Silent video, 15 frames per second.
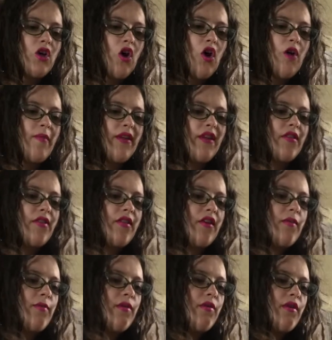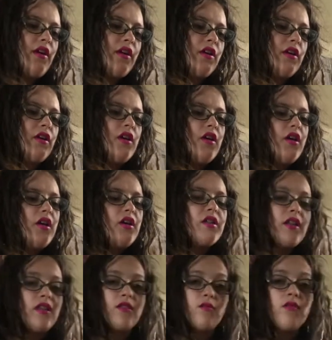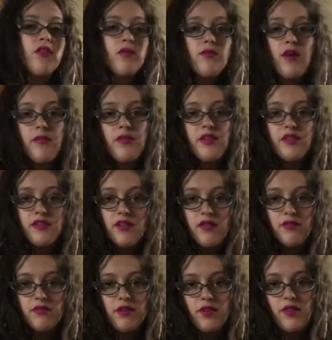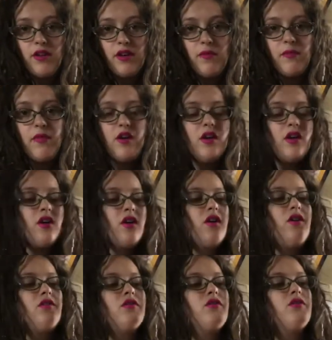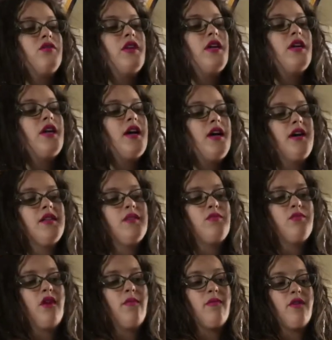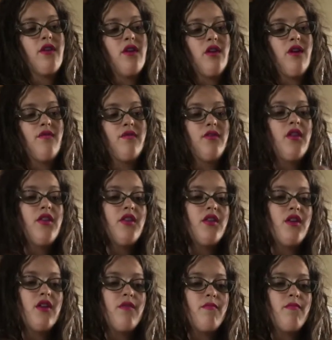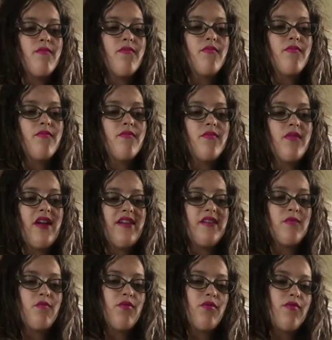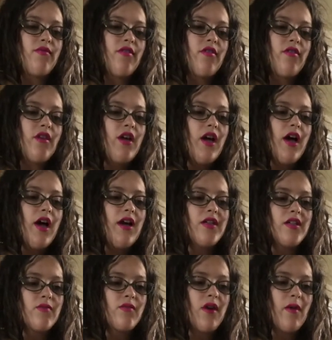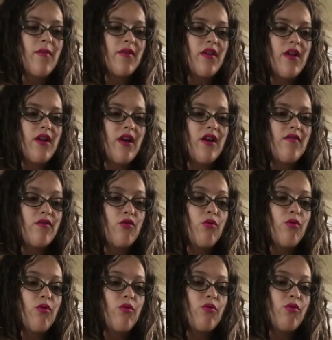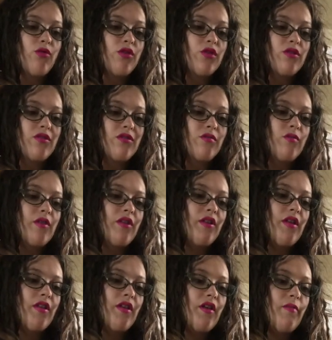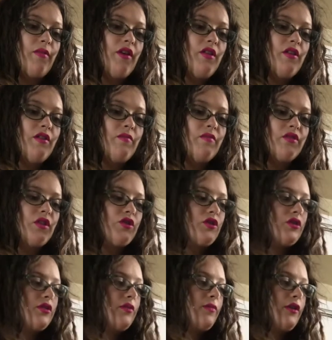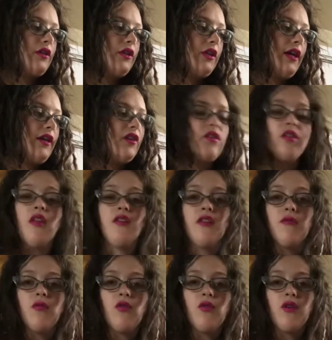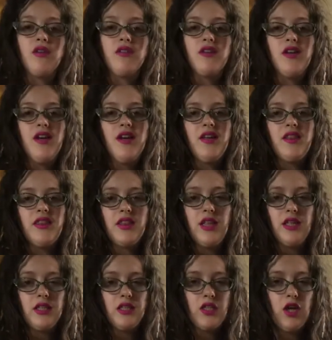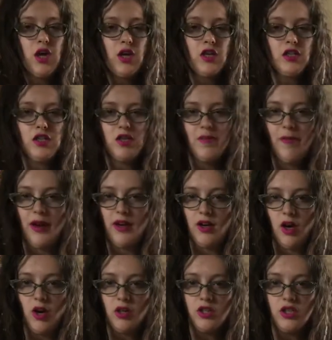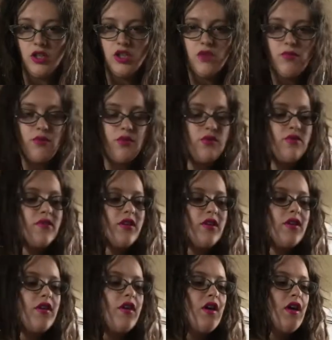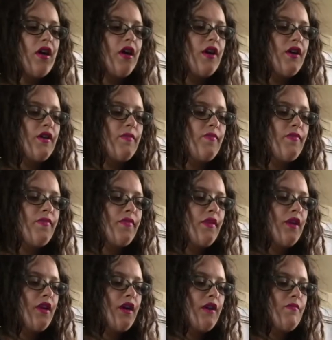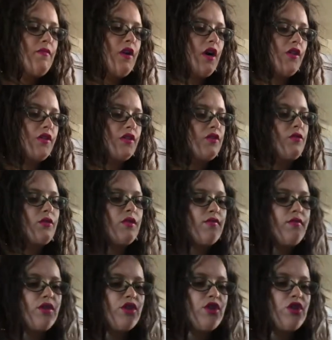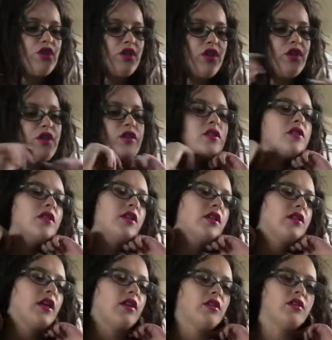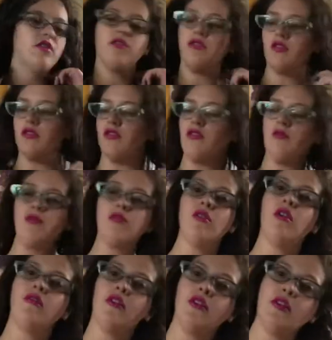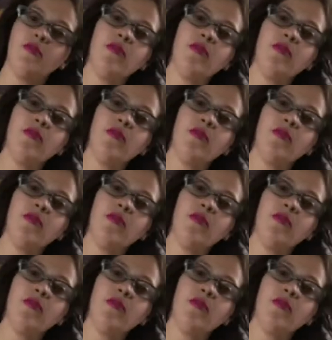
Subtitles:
of calming and therapeutic. That's one of the properties of lithium. Also, like, as a property of lithium, that's proven as a property of crystals with lithium in them, such as lepidolite or lithium quartz. That's not, to my knowledge, proven. I'm not the sort of witchy channel that's going to tell you that crystals will solve all your